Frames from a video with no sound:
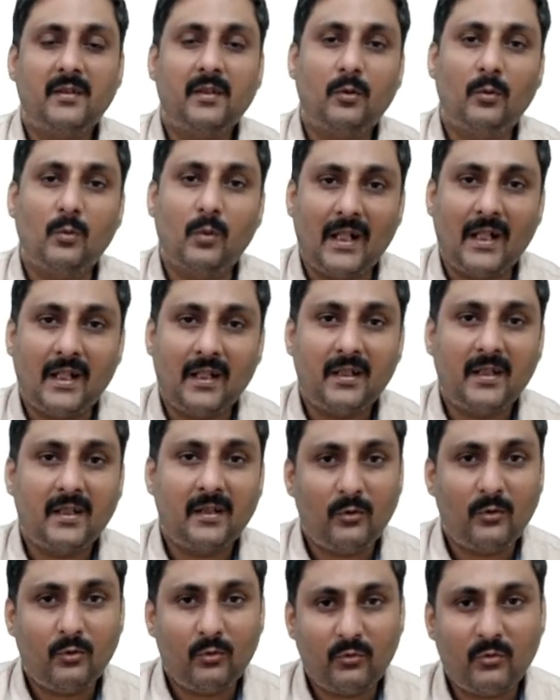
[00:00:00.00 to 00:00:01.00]
required
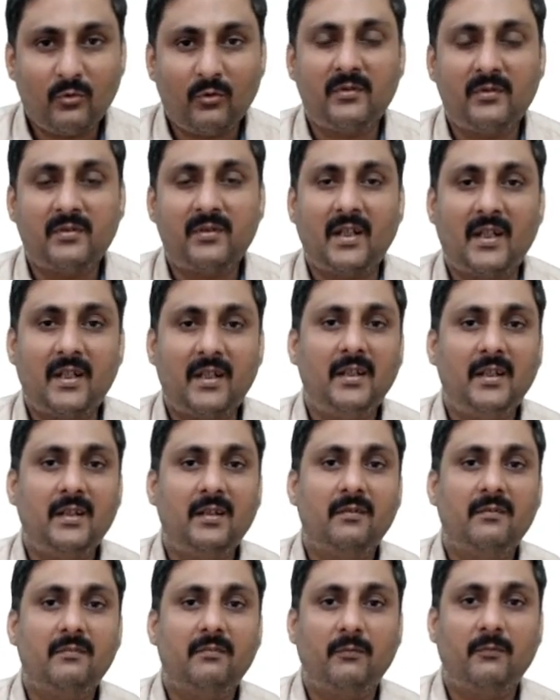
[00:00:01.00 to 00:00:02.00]
that you should
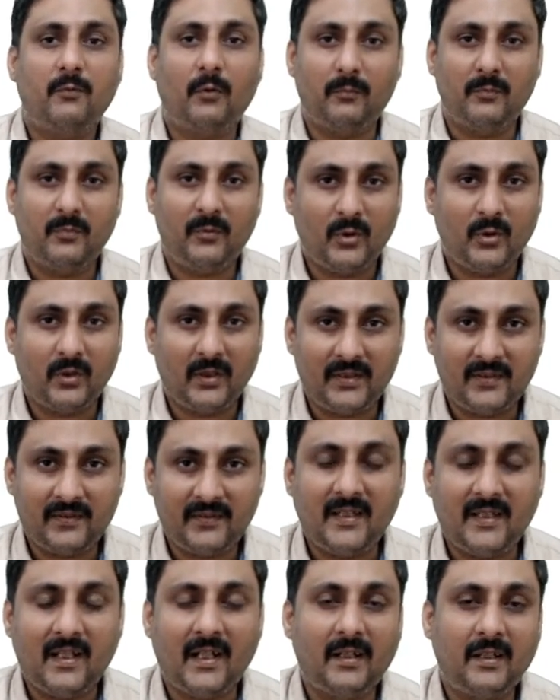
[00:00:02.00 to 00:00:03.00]
study from your
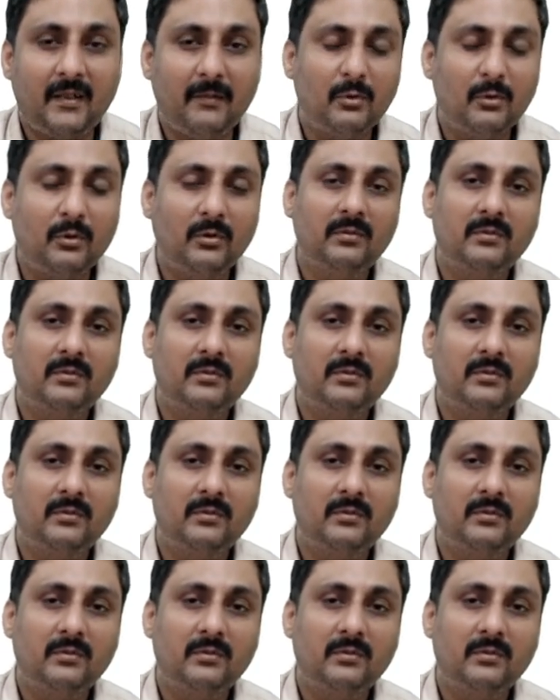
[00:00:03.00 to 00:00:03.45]
NCERT book.